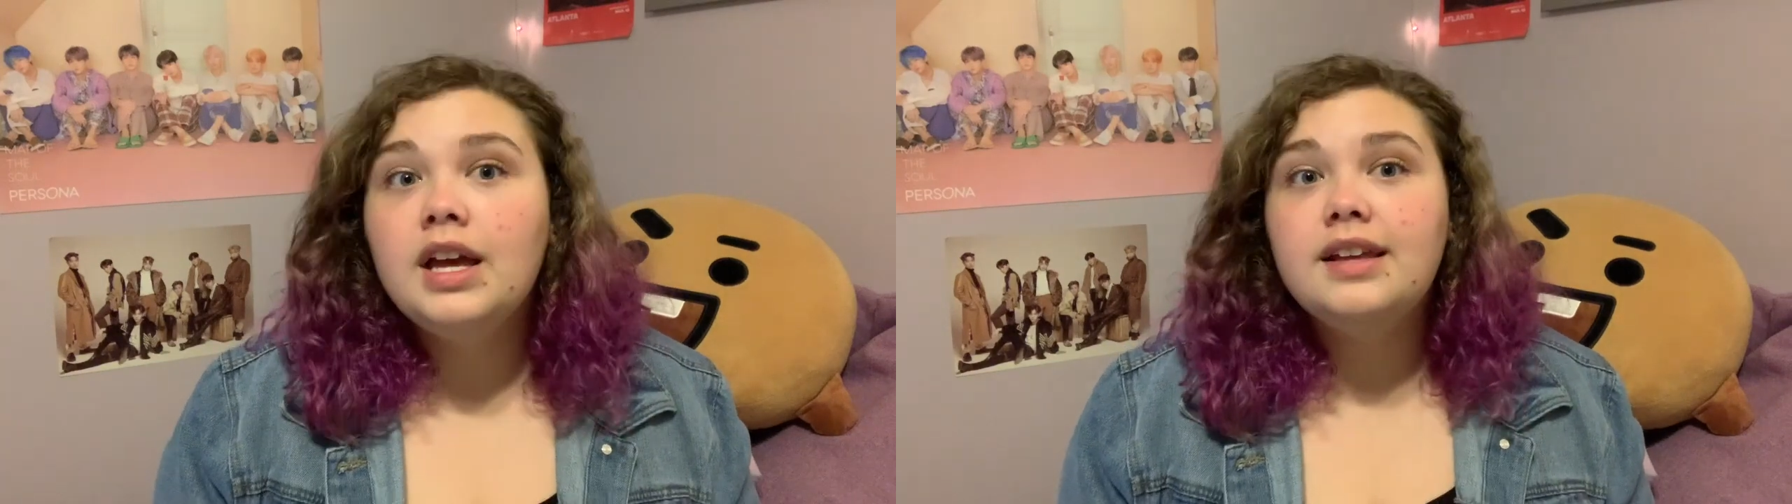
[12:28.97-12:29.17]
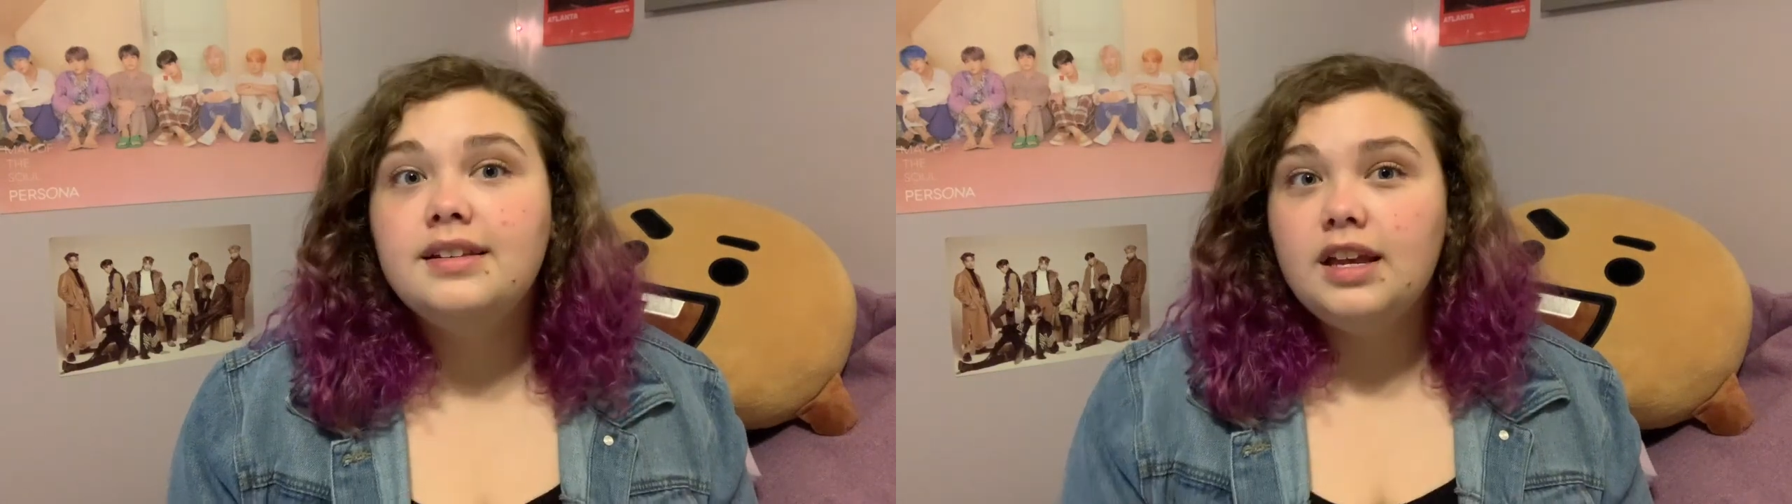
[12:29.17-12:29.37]

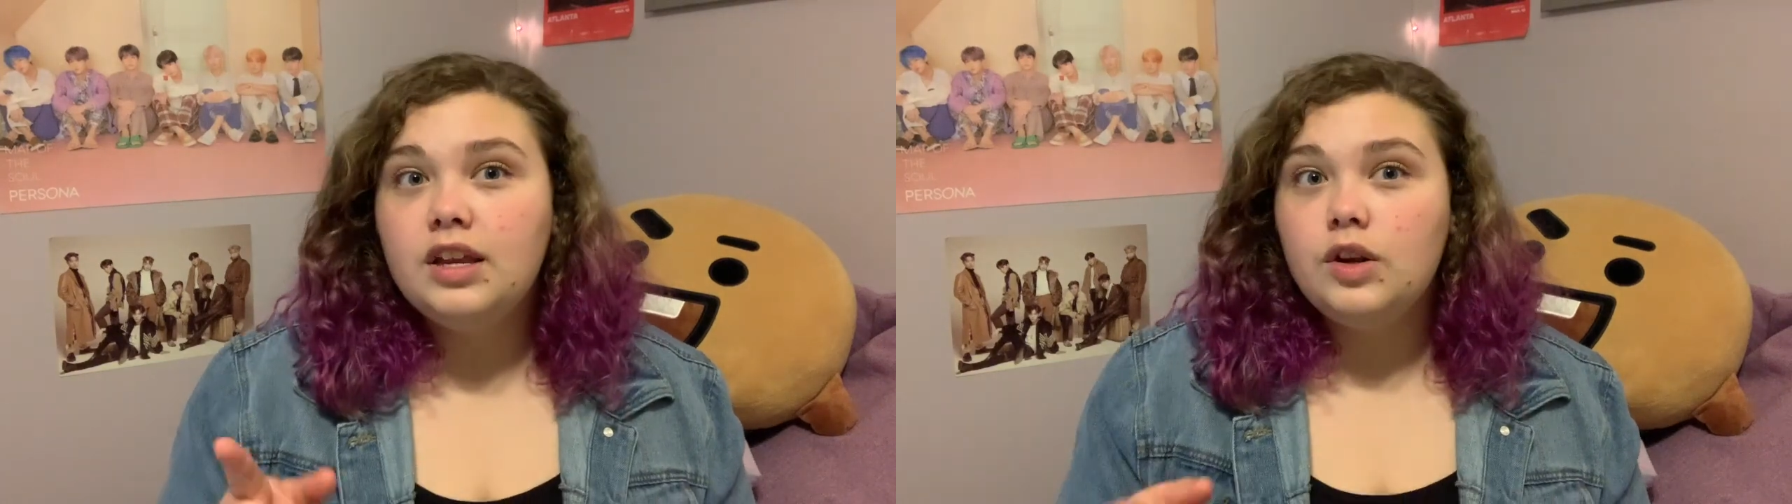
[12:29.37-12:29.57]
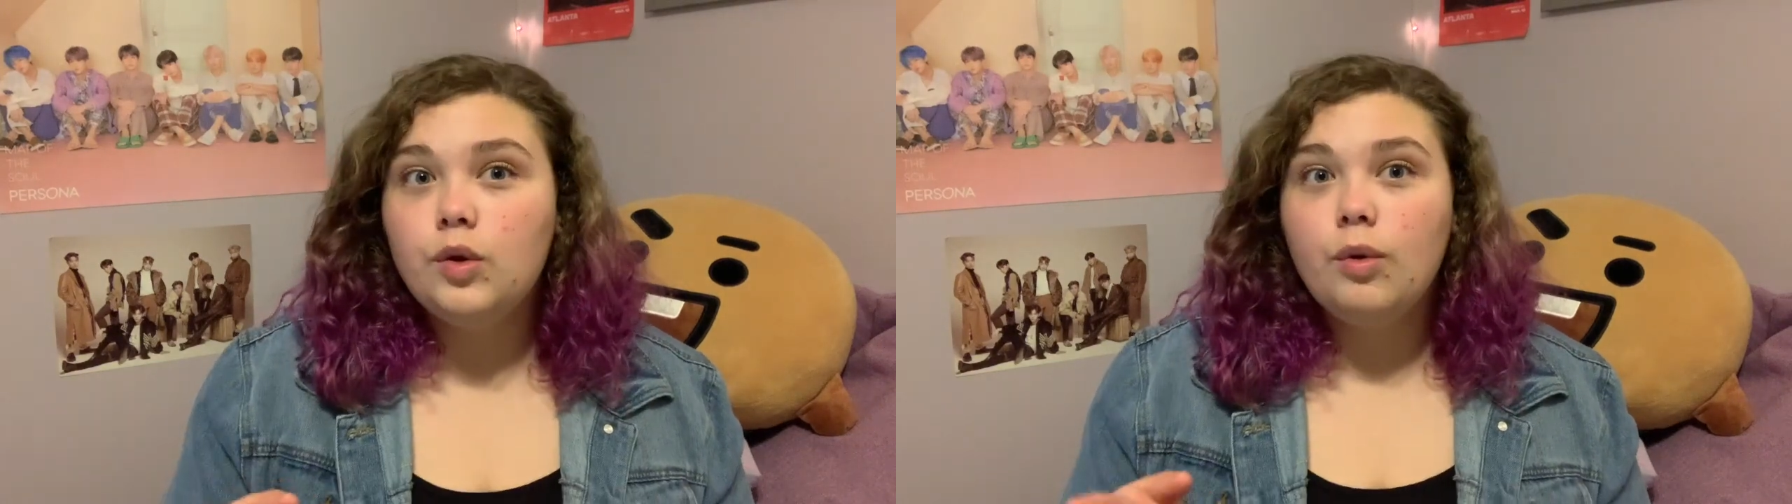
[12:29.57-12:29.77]
is he
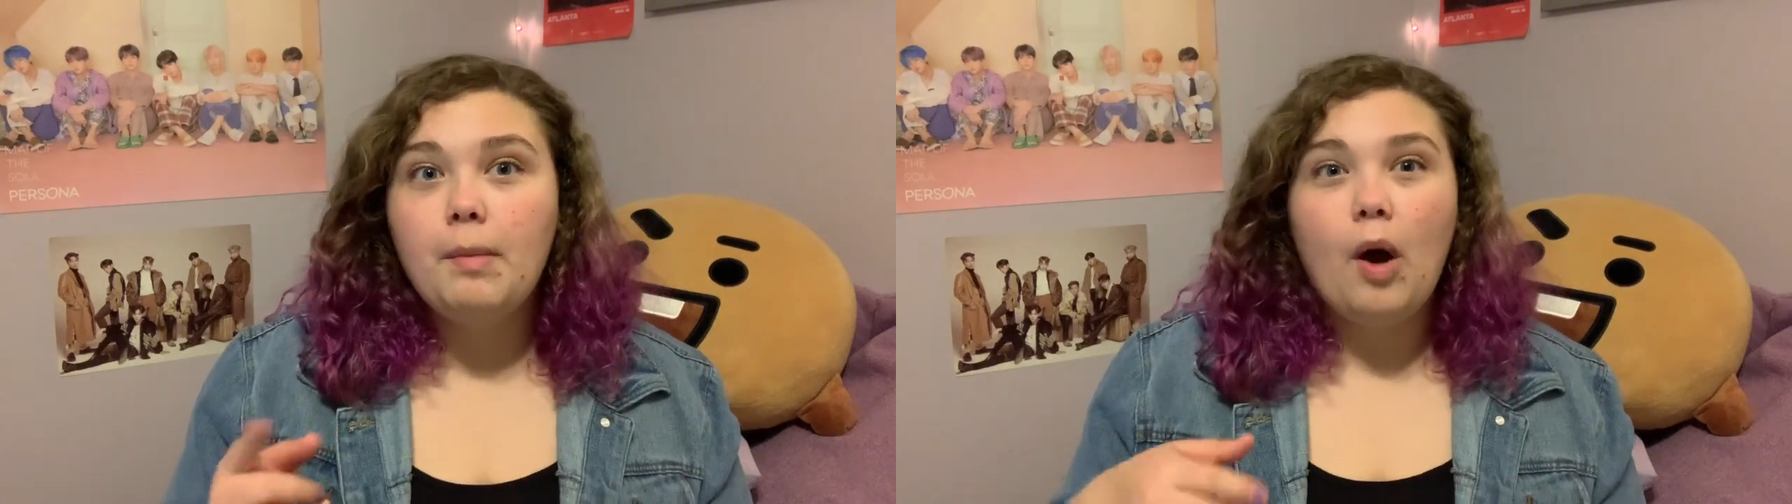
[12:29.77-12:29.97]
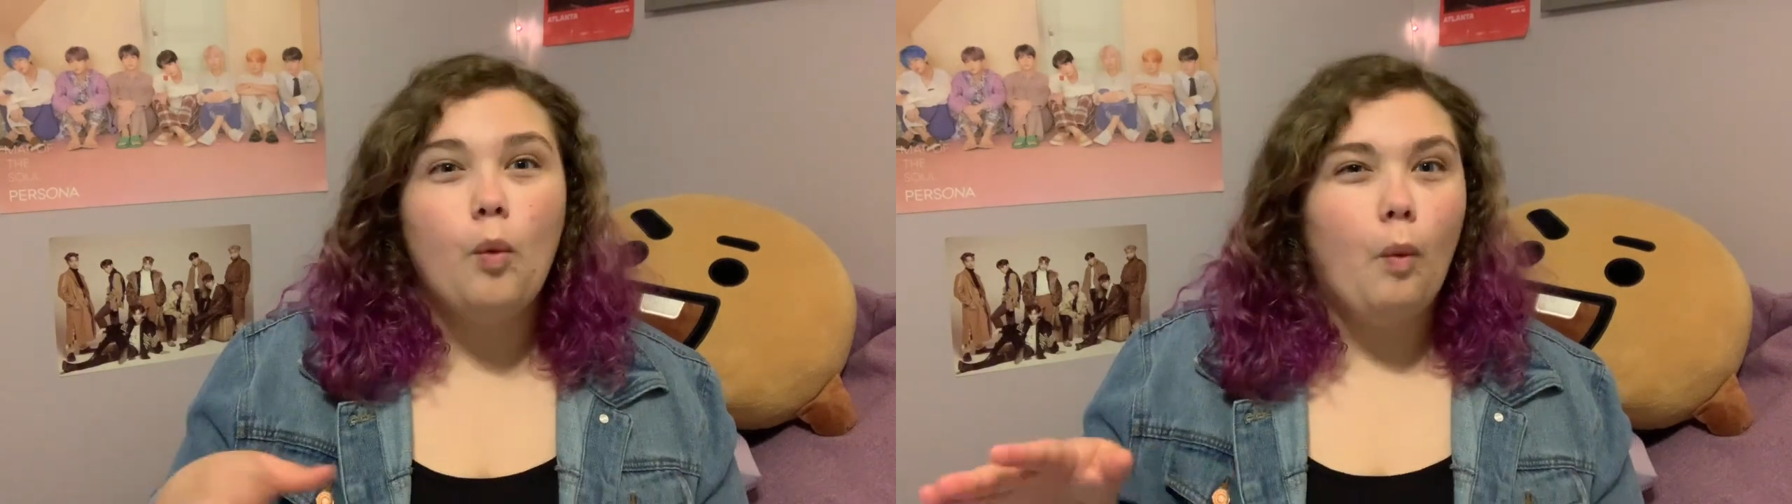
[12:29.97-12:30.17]
knew
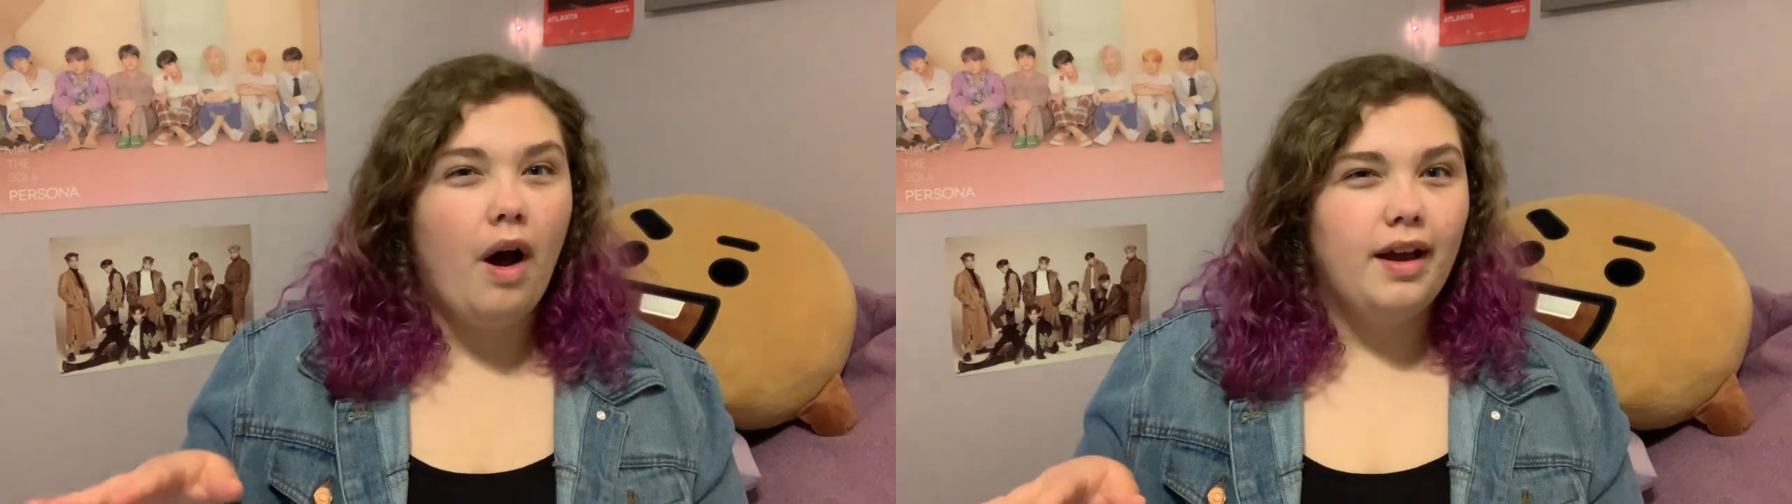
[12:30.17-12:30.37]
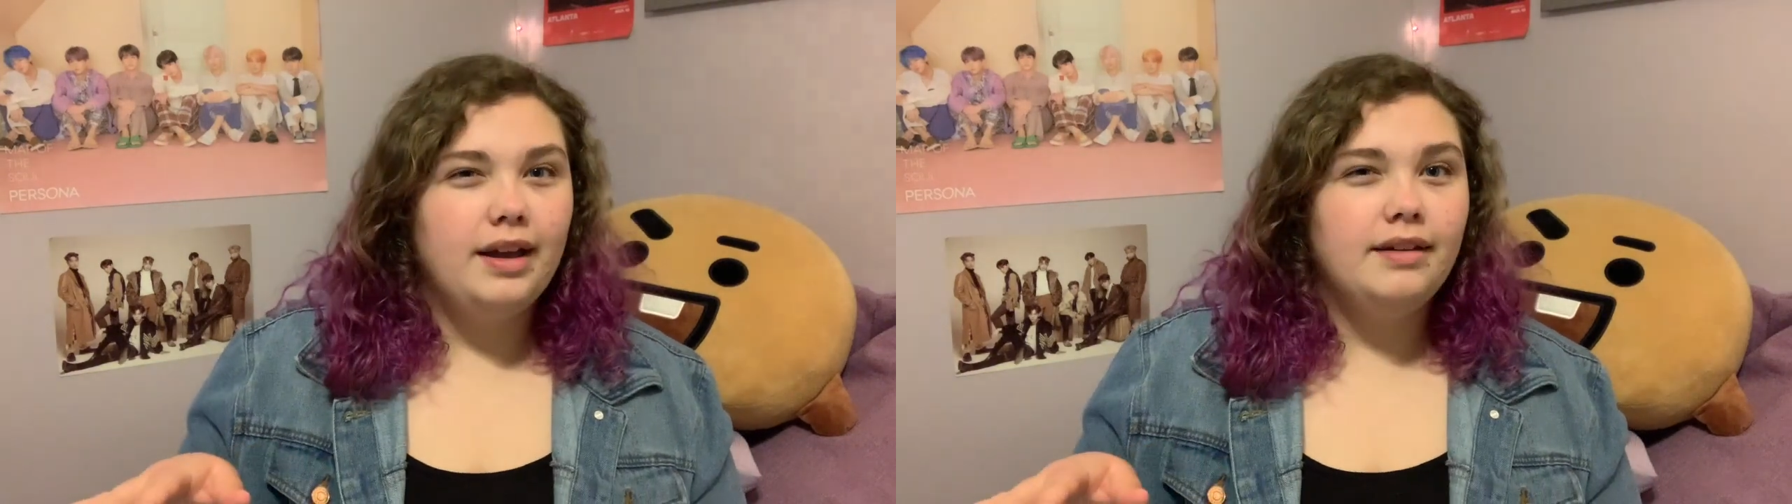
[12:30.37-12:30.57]
about
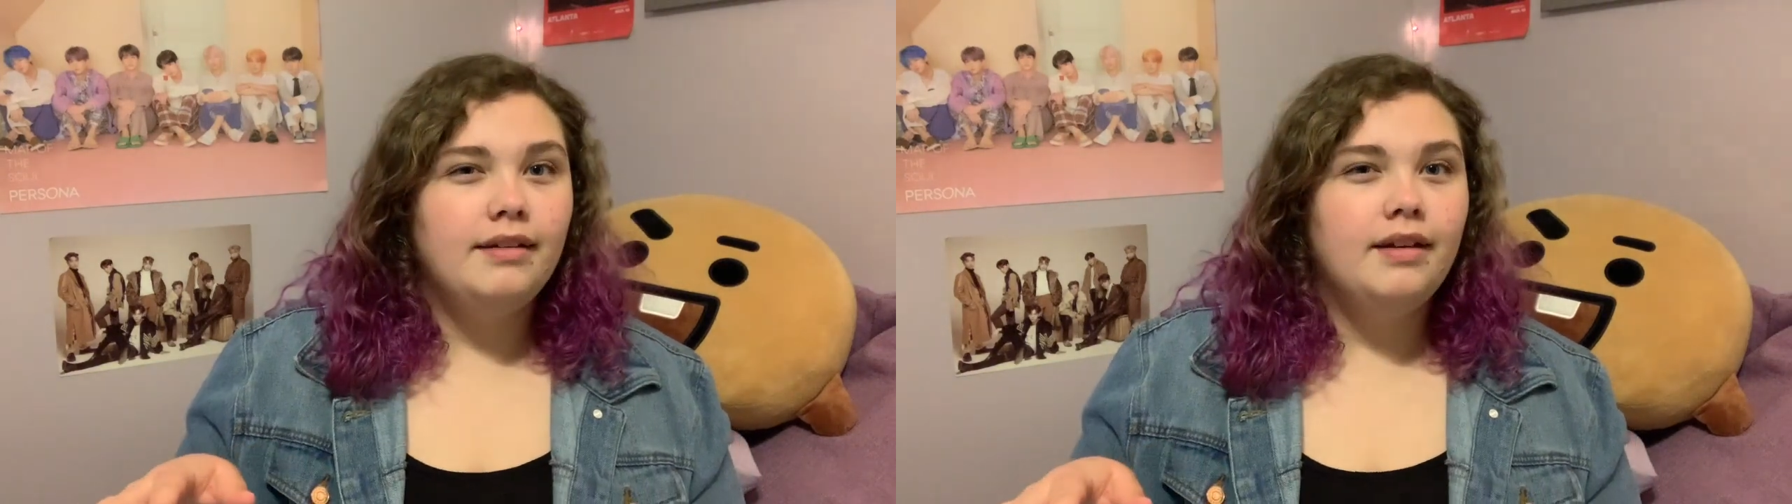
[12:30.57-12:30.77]
wine.